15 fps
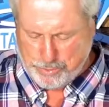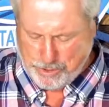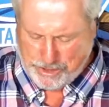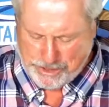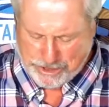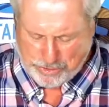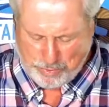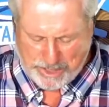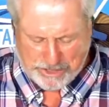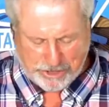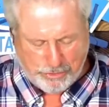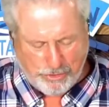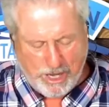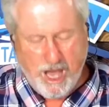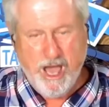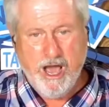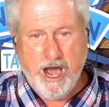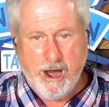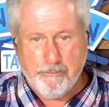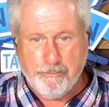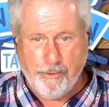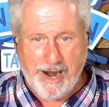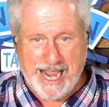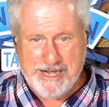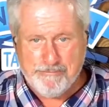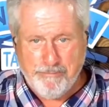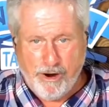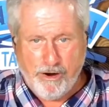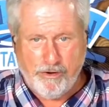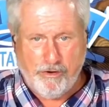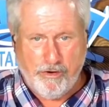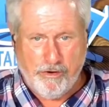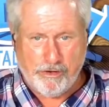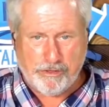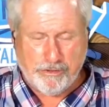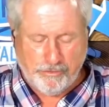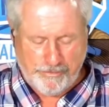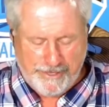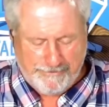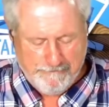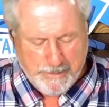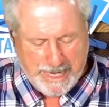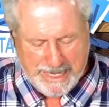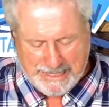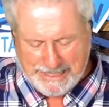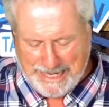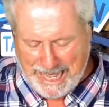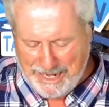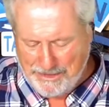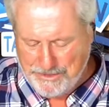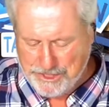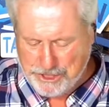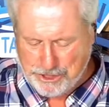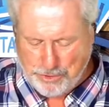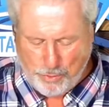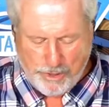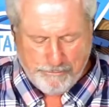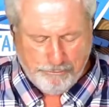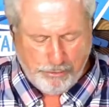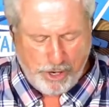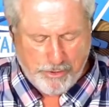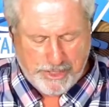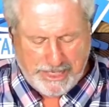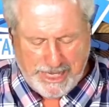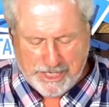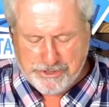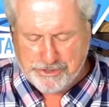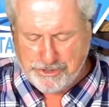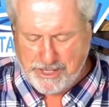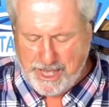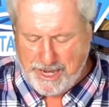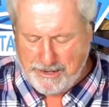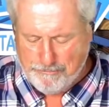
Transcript: We're going to switch to a Breitbart article that kind of this story broke yesterday in